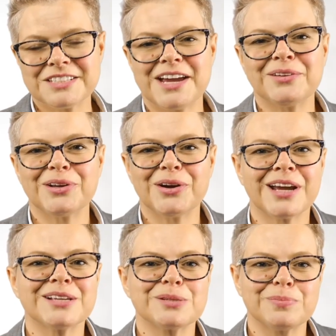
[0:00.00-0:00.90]

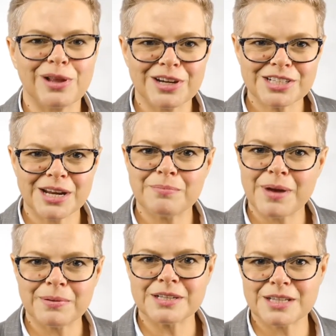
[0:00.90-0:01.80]
Download our supply chain
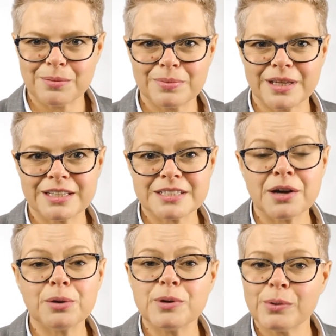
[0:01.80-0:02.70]
mapping template to
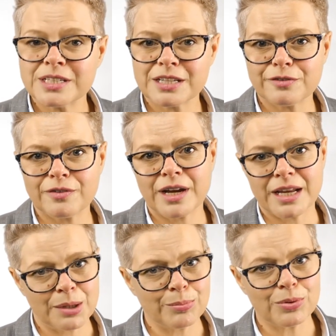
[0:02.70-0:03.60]
help you identify
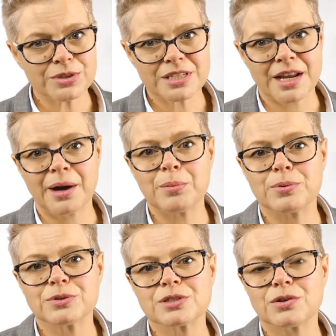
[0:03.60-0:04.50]
inputs and
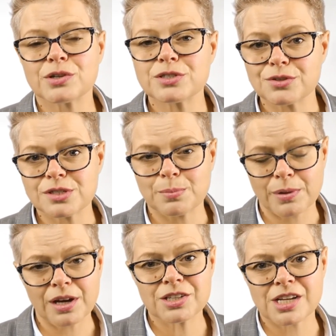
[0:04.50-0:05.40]
outputs across your
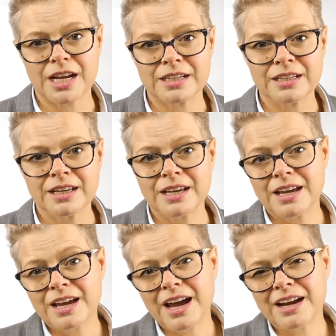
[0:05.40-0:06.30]
supply chain
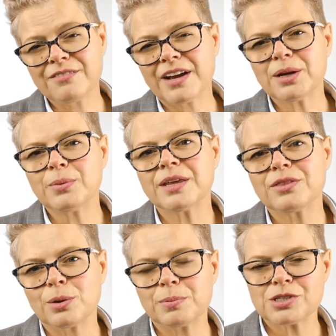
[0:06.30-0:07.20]
and evaluate
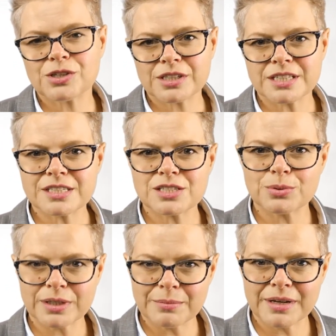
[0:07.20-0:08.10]
the opportunities
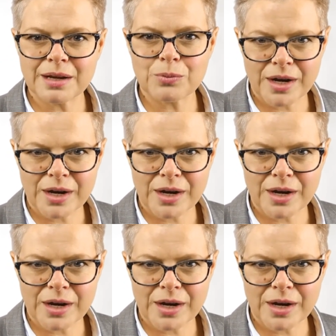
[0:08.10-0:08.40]
to eliminate